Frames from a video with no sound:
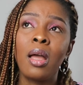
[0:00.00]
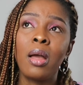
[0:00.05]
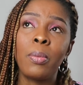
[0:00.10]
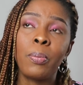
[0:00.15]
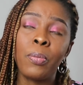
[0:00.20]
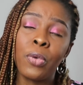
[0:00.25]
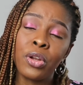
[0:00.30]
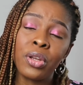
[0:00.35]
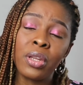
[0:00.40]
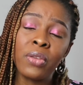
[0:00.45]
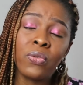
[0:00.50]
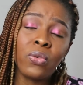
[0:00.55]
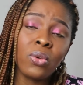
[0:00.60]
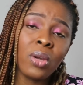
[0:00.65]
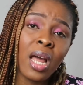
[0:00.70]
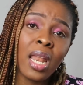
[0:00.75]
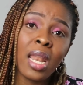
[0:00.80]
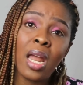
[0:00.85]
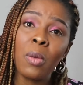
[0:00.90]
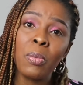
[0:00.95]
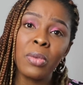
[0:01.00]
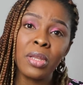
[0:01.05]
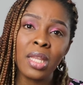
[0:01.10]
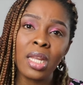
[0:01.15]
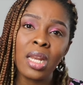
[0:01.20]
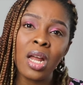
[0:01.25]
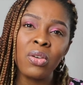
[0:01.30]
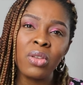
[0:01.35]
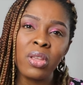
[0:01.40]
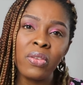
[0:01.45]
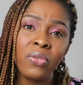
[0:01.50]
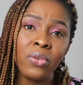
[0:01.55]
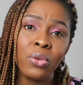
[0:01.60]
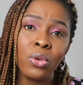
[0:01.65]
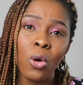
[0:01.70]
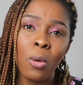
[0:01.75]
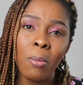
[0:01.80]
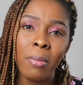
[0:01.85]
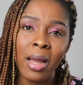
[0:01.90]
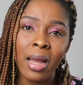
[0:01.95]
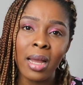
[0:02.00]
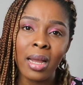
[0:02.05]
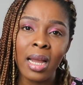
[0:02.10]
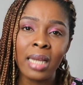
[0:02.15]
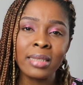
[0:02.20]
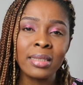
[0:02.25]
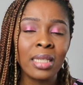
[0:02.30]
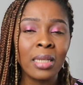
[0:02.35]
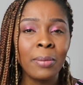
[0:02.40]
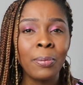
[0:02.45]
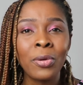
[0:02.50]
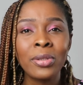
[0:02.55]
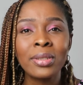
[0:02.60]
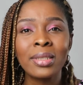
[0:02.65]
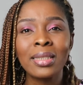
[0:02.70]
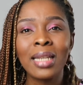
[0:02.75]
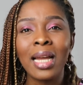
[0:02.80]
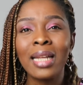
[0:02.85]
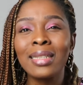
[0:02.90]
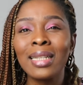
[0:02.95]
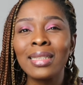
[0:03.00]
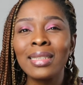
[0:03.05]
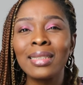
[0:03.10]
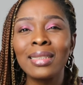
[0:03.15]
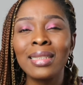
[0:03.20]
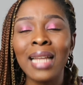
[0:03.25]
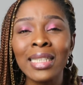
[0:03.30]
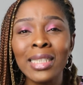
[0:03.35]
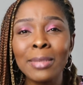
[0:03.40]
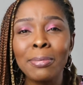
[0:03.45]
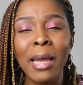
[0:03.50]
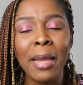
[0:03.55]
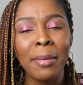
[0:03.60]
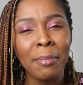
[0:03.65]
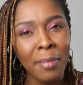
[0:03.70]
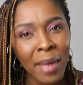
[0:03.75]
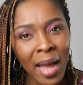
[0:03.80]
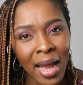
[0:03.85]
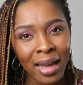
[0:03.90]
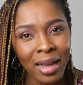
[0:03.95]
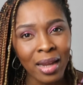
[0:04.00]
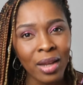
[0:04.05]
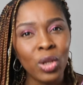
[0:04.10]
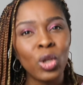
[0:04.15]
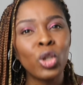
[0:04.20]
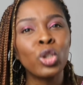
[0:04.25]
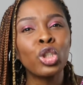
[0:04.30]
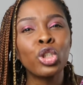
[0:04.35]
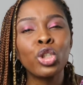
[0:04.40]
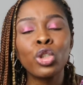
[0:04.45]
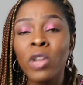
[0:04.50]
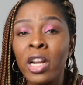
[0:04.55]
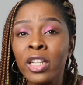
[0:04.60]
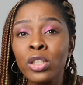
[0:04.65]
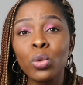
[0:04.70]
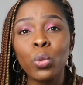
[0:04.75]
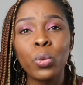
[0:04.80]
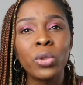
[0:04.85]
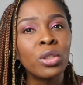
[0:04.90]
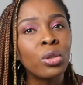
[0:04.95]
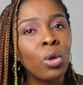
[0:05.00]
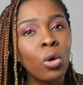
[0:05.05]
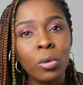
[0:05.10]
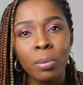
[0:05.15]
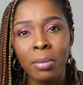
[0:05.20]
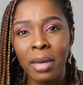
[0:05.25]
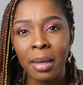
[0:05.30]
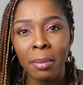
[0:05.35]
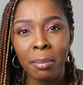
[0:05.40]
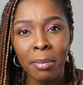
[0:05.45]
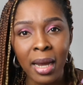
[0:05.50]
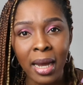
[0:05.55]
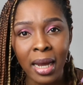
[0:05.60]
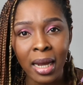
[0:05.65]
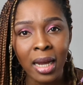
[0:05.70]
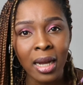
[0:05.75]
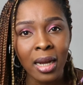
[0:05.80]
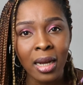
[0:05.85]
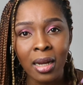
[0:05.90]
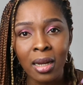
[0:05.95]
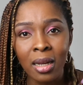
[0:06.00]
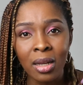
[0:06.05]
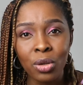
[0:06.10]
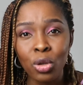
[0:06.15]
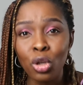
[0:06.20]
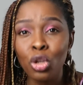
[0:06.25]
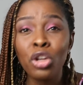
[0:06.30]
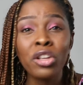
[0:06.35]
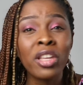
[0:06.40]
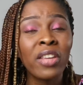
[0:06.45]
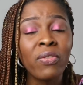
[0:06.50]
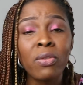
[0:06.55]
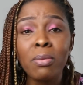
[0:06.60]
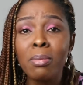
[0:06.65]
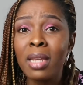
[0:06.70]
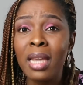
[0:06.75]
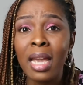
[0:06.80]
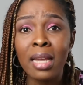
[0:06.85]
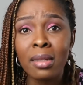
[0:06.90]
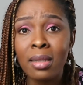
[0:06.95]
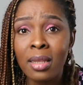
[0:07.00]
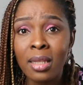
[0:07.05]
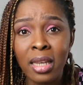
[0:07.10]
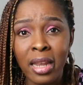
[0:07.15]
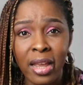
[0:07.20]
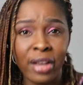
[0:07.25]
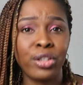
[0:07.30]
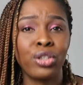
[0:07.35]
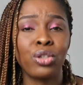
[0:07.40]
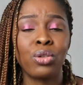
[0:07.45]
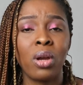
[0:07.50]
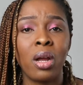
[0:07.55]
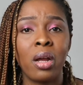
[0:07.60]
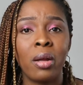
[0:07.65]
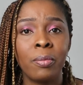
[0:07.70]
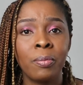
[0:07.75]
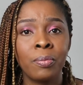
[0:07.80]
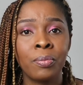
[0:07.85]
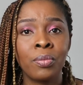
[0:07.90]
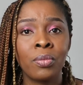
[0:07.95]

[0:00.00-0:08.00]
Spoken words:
But if you allow me, then I'll give you your mark. I said, but sir, that's my mark. You're just trying to withhold my mark. You're not giving me anything extra.